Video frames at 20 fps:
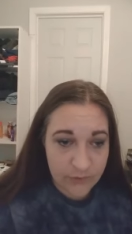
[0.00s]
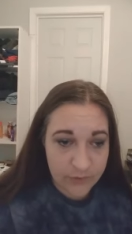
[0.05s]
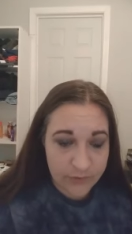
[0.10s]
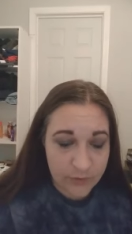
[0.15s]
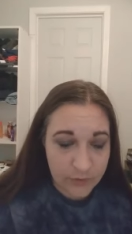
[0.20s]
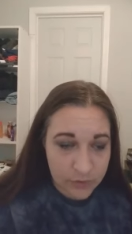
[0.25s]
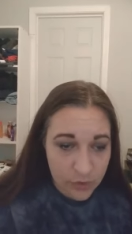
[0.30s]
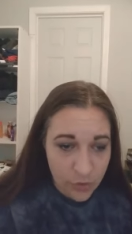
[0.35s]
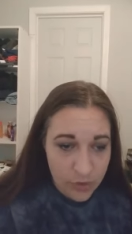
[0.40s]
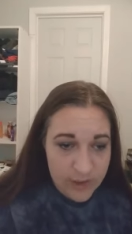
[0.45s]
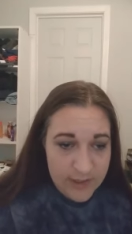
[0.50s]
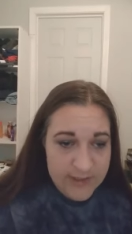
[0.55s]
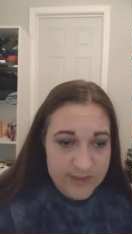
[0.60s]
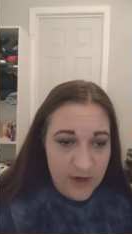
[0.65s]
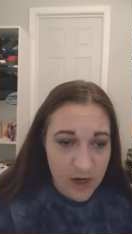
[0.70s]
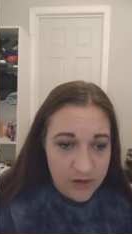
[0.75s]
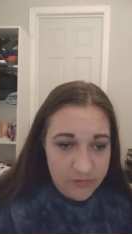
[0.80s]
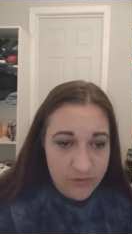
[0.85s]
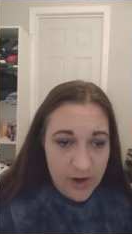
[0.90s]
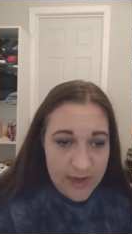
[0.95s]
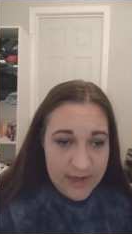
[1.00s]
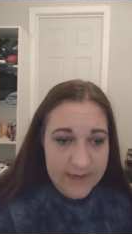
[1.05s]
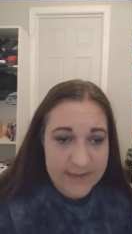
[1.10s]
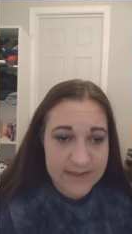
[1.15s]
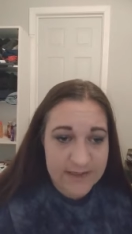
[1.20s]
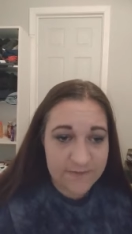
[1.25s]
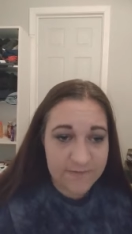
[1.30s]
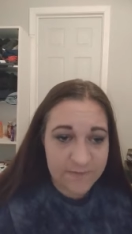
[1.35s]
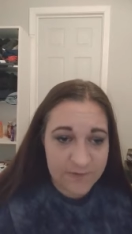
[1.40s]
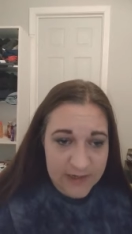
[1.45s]
The Lord has already
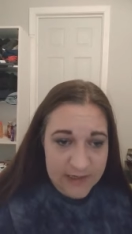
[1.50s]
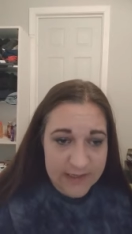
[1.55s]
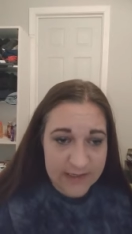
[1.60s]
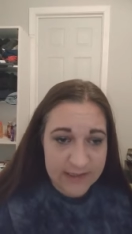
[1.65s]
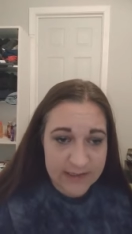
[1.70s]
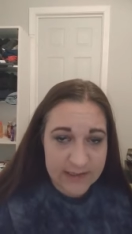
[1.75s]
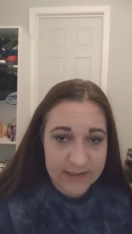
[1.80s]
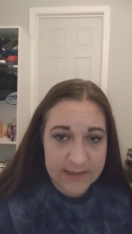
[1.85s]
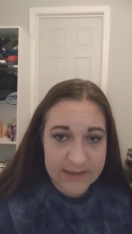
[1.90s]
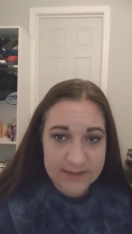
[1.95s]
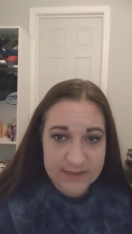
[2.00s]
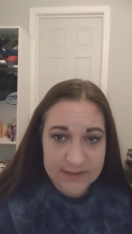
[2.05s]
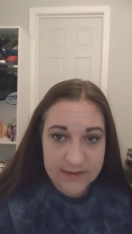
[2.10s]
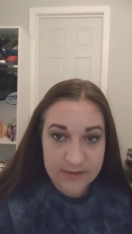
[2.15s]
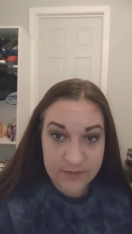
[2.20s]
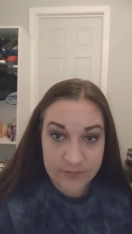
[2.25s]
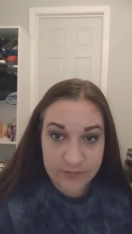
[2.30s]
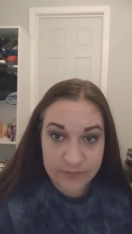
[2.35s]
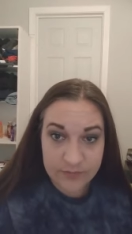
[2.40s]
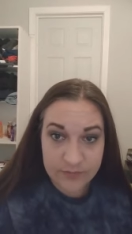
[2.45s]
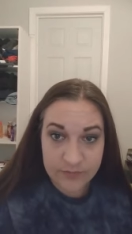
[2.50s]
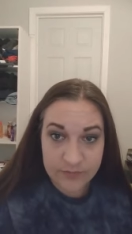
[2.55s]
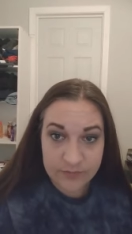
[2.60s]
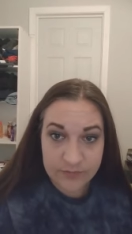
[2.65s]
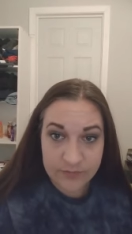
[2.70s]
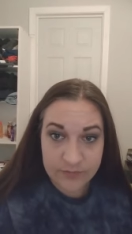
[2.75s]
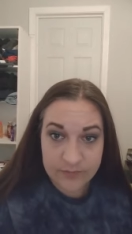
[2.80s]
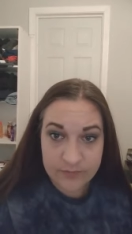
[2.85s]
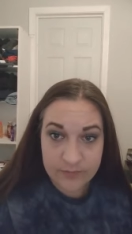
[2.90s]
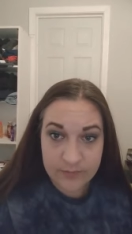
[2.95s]
defeated it.
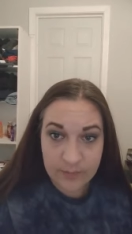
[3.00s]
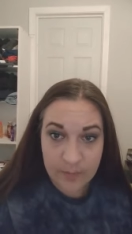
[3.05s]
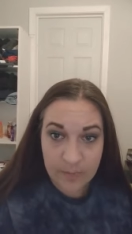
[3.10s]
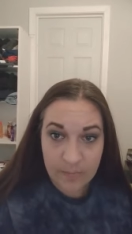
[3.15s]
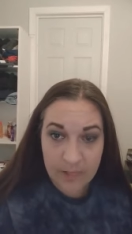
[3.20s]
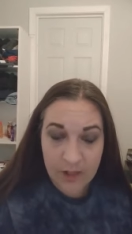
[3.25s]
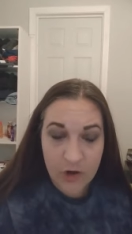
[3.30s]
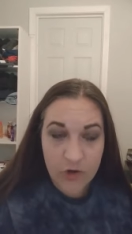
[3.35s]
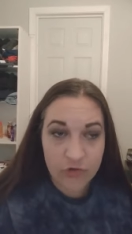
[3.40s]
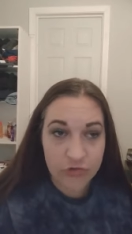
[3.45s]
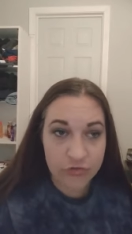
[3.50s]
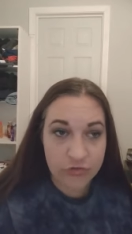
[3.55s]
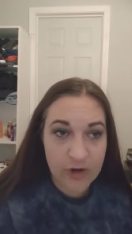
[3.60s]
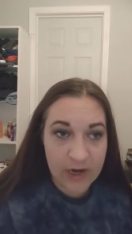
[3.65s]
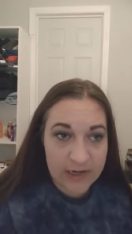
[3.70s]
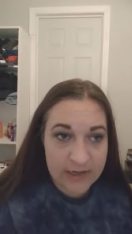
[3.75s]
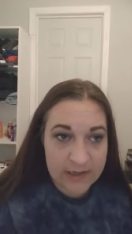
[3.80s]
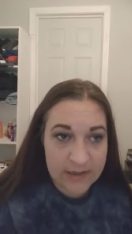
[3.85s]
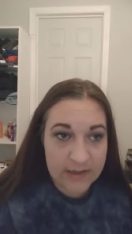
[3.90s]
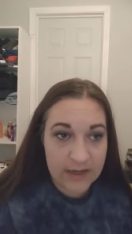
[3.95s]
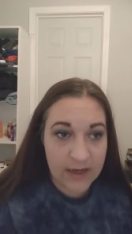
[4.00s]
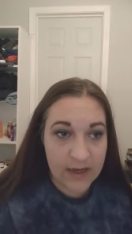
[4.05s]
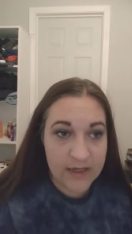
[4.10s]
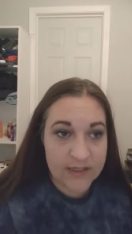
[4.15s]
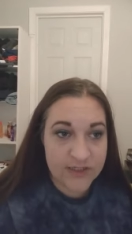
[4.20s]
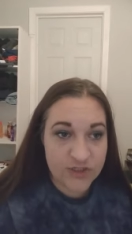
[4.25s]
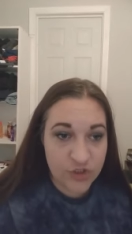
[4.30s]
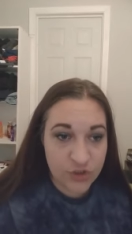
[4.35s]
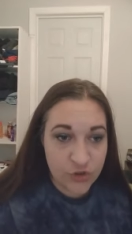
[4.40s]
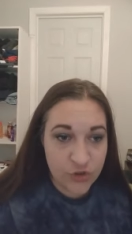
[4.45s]

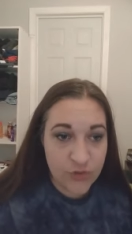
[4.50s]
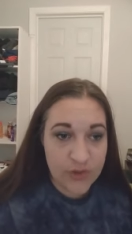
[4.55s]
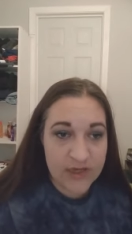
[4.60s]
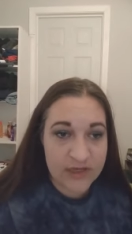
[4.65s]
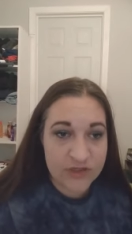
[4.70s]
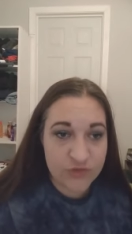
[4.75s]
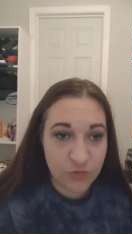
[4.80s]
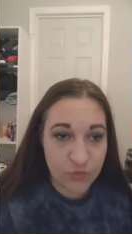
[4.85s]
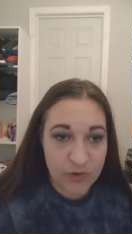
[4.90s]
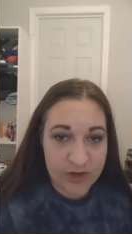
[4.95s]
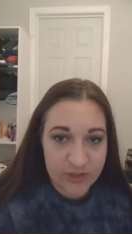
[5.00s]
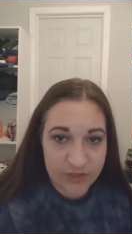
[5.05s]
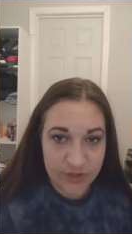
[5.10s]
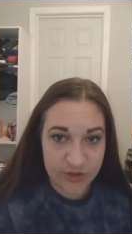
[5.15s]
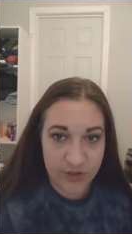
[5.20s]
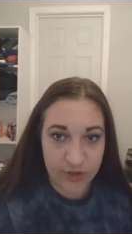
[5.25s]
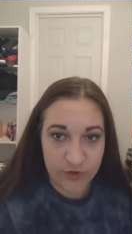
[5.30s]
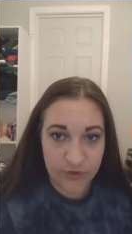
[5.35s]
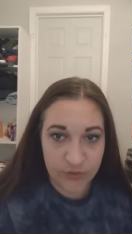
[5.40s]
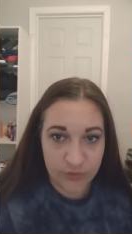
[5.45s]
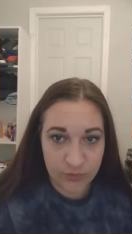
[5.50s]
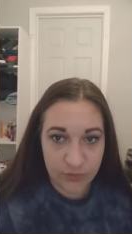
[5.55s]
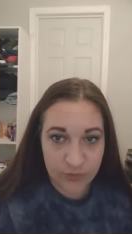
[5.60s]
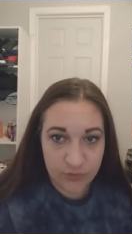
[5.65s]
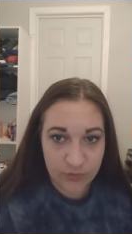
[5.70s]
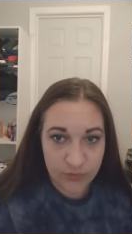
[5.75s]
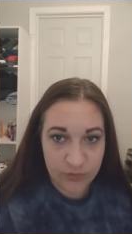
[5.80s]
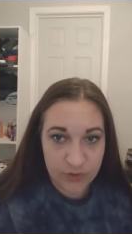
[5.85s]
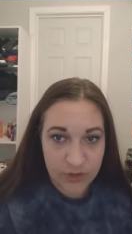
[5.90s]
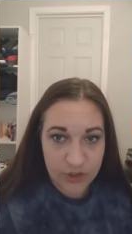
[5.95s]
Recognize who is with you.
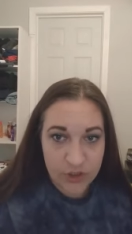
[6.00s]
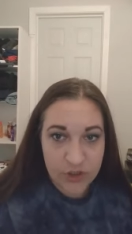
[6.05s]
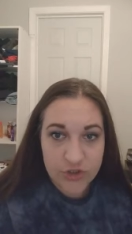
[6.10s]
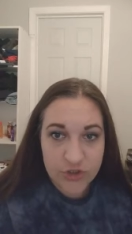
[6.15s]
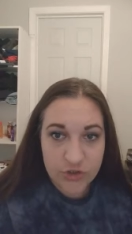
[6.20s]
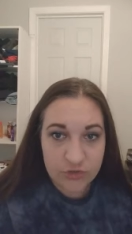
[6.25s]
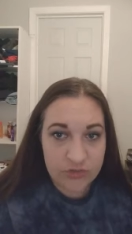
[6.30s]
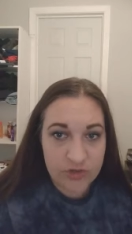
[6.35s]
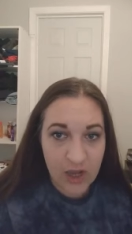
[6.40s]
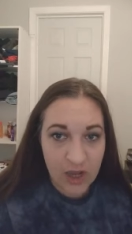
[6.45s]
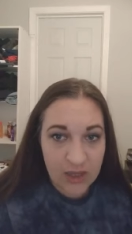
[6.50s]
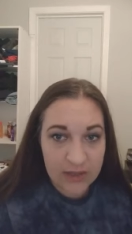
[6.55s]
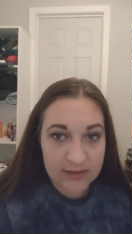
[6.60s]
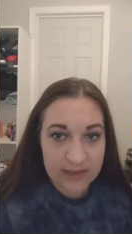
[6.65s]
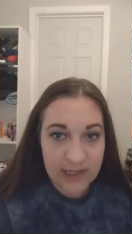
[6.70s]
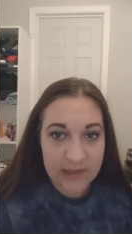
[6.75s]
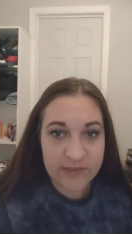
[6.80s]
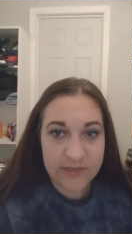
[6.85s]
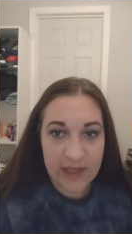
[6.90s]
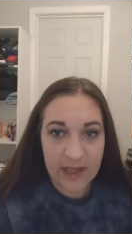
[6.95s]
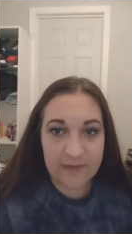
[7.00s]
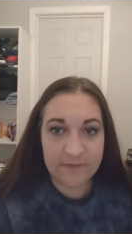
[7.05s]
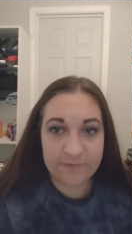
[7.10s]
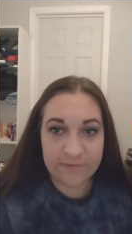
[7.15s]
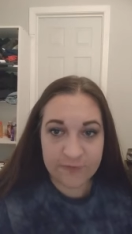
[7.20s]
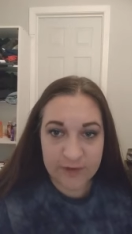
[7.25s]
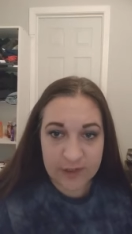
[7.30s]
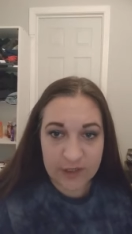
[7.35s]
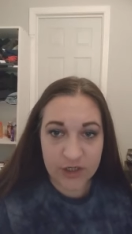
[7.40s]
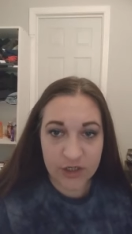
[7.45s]
Do not let that
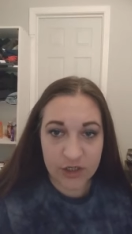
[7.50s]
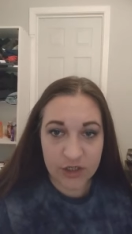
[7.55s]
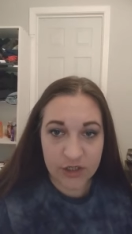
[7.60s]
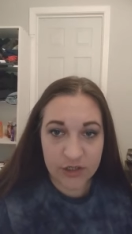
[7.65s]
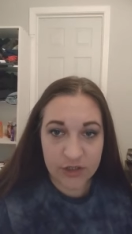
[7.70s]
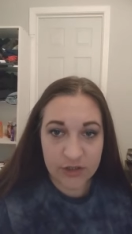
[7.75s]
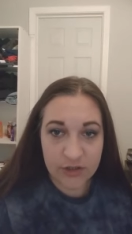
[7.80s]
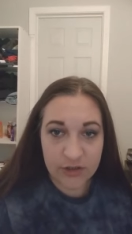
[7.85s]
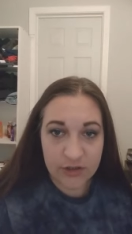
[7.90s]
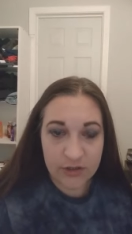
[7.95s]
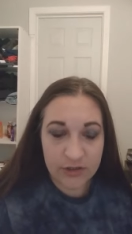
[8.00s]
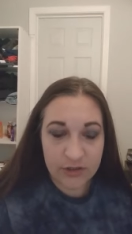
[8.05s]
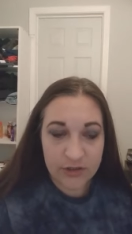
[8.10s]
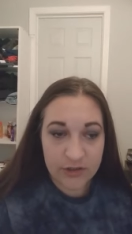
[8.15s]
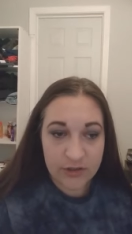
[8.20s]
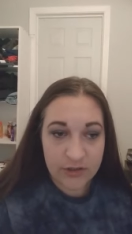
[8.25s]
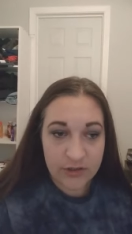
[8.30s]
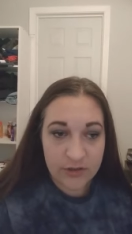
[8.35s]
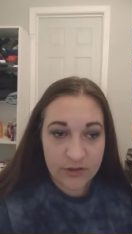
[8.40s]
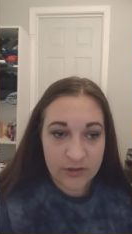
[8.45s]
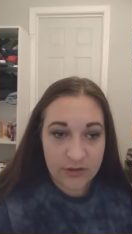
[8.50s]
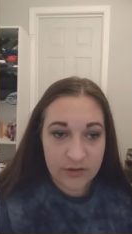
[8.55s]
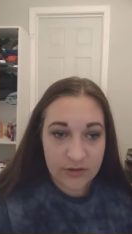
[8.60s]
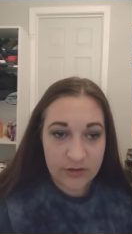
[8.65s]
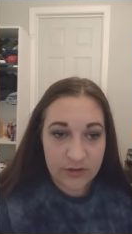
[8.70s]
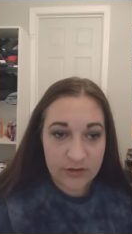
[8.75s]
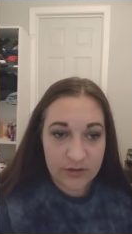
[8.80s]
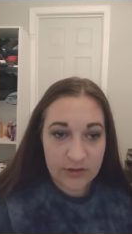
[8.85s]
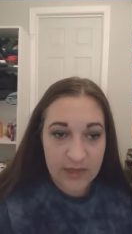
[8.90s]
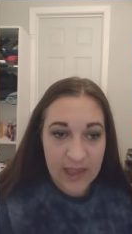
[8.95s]
fear
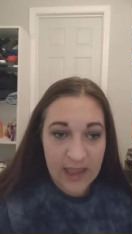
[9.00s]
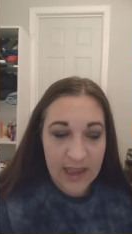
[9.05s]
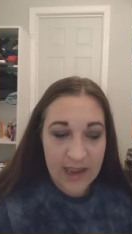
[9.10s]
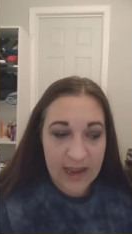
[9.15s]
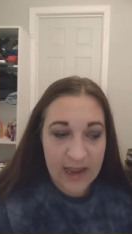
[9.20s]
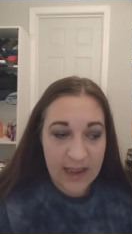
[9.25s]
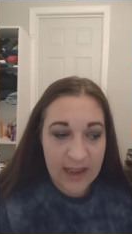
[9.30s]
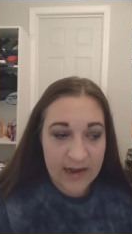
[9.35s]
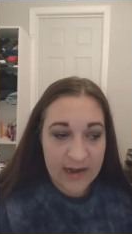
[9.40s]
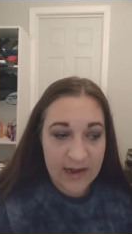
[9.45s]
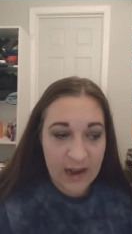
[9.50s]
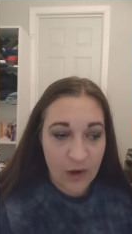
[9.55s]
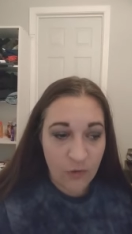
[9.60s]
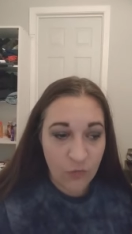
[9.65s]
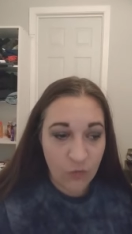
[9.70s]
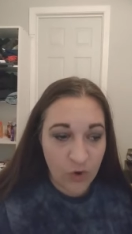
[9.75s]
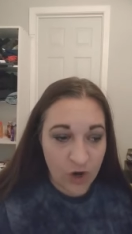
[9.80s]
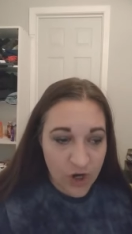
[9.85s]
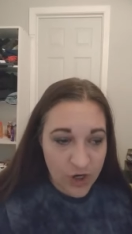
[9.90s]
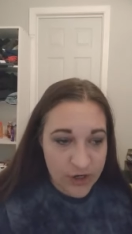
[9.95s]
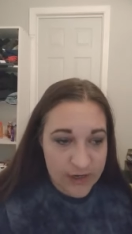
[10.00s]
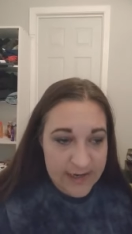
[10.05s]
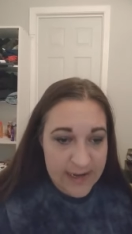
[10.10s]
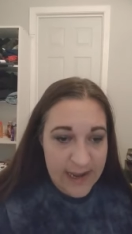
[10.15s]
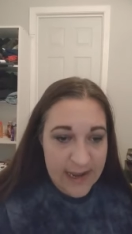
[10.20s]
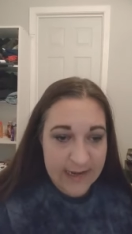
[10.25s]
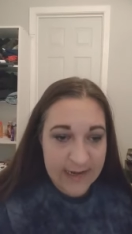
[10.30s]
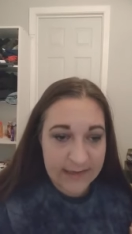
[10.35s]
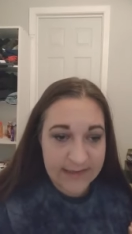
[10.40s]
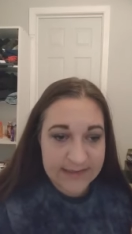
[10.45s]
and worry
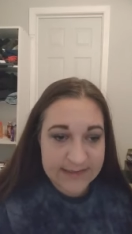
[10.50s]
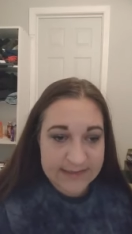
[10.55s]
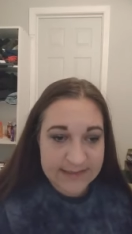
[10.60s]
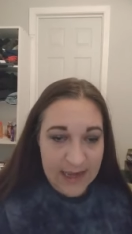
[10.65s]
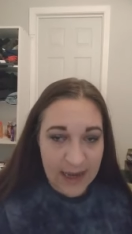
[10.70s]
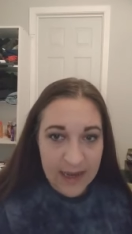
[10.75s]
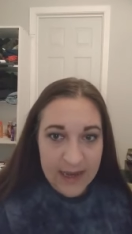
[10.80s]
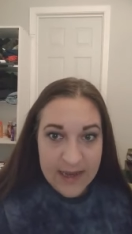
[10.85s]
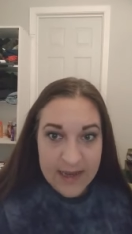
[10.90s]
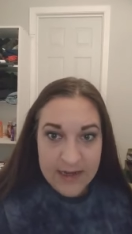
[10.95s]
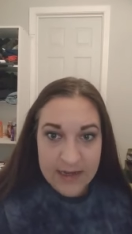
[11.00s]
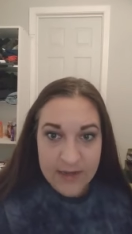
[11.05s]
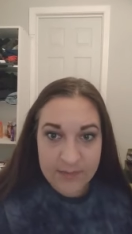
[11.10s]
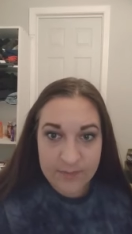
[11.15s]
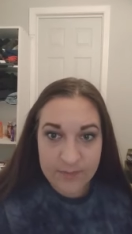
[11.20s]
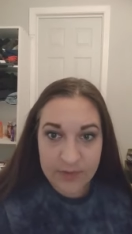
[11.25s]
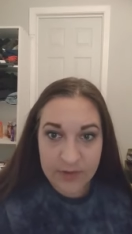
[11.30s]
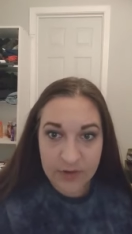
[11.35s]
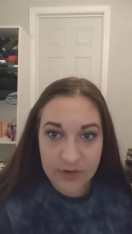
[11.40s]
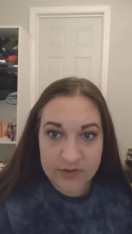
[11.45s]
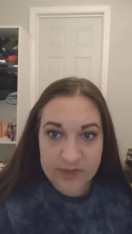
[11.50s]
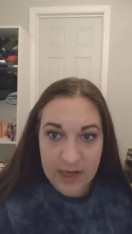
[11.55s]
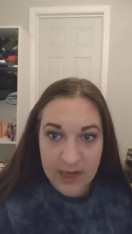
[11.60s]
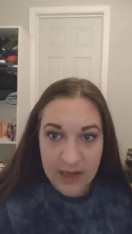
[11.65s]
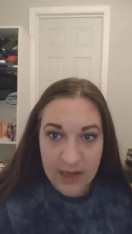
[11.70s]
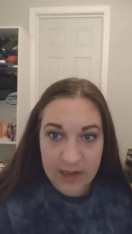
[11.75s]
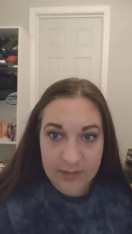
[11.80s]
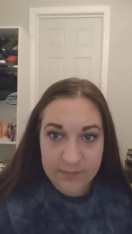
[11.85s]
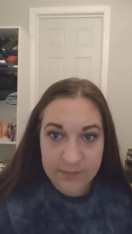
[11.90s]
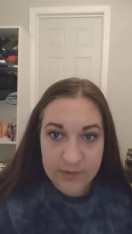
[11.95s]
and anxiety build
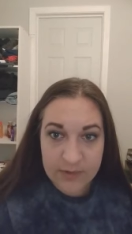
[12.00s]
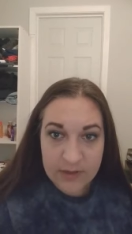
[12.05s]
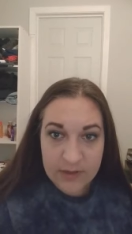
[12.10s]
up